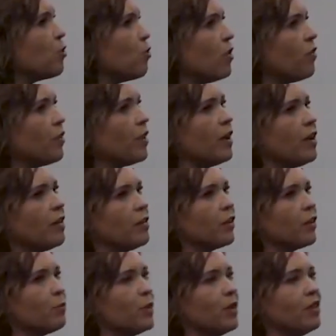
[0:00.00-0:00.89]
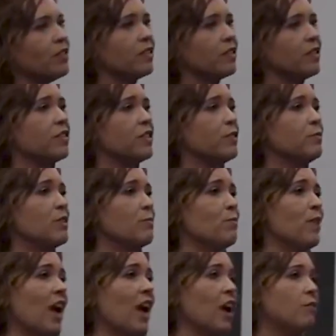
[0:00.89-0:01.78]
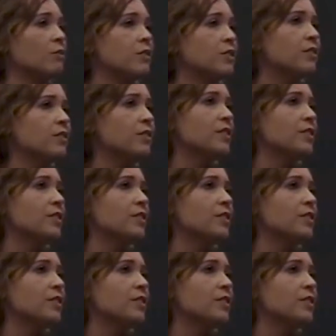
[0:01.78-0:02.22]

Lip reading: all of the computer systems in my house.